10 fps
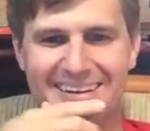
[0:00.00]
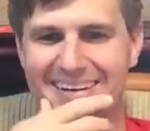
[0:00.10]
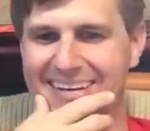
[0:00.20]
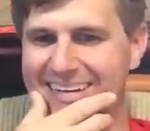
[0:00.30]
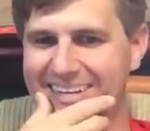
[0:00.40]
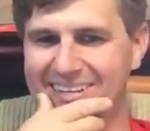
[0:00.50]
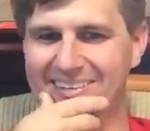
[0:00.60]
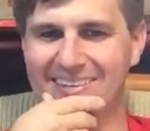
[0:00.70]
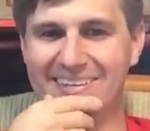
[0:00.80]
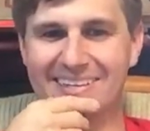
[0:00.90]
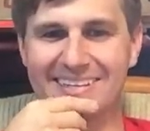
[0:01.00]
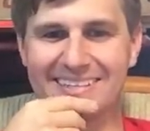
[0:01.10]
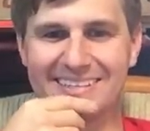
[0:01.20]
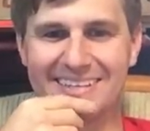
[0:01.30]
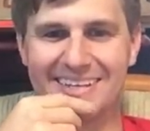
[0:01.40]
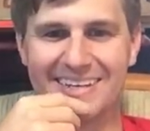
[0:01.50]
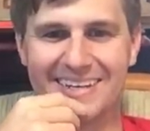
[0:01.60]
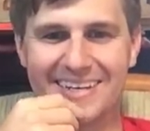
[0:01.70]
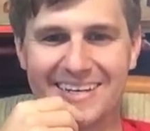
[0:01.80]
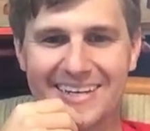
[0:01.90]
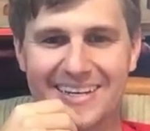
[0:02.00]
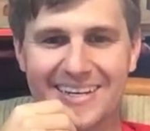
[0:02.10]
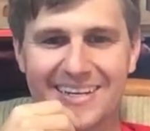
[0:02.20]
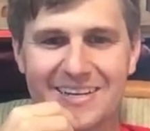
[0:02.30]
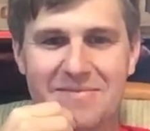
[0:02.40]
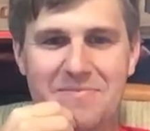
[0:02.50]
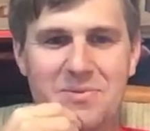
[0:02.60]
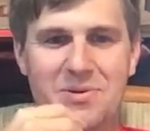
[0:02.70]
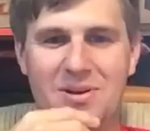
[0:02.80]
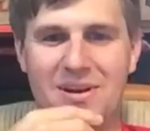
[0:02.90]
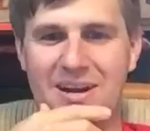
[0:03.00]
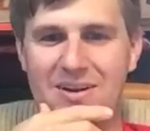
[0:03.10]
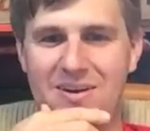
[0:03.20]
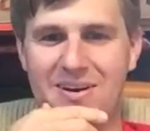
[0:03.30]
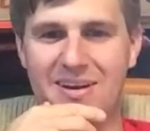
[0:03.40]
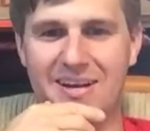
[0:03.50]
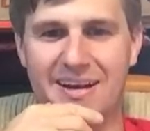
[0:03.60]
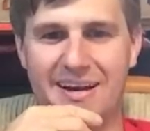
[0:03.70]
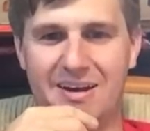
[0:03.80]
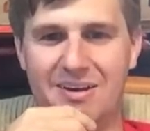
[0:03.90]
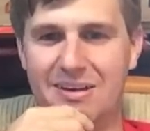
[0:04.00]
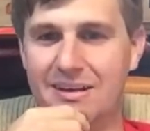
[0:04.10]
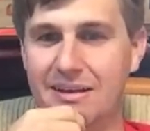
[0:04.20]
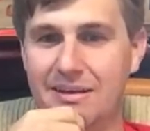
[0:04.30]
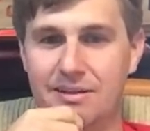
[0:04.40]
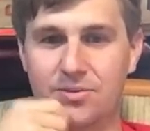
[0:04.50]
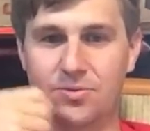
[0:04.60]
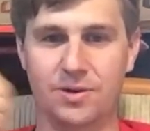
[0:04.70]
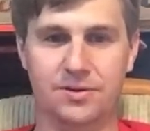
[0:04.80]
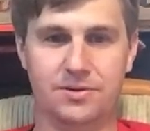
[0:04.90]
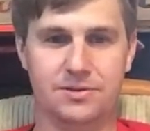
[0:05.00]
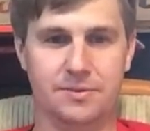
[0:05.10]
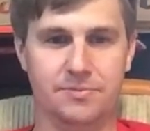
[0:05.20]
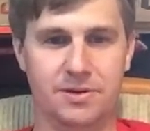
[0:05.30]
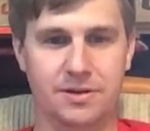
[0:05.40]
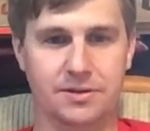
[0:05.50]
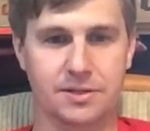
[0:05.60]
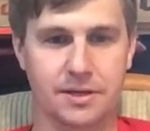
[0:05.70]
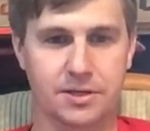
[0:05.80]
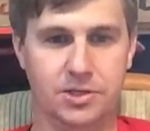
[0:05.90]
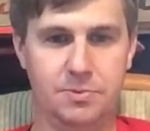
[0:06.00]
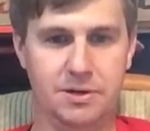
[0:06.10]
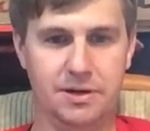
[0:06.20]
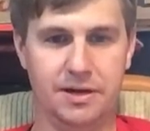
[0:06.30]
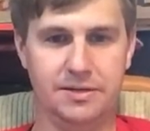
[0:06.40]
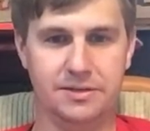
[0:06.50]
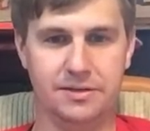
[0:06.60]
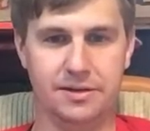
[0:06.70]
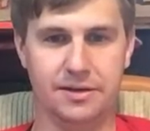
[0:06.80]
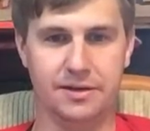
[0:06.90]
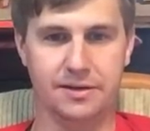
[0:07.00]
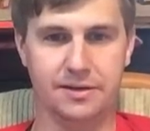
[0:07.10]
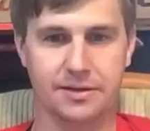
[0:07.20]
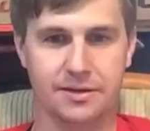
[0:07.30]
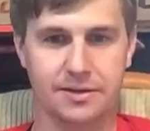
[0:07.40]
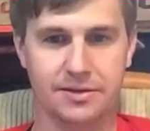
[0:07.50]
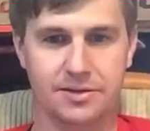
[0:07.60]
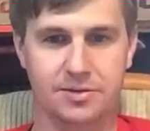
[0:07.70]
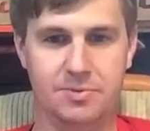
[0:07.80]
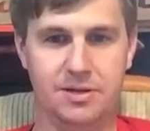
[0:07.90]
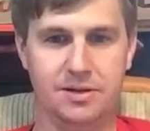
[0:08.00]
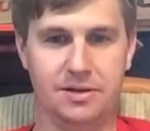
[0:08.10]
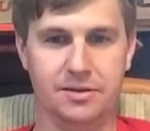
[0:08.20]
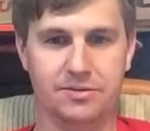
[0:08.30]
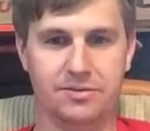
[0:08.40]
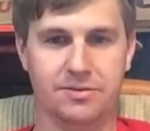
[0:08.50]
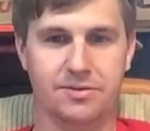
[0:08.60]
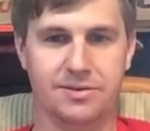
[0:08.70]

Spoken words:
Oh, goodness. Good morning. How are you, Kyle? Yeah, the weather's something else. Should be nice today. Should be nice.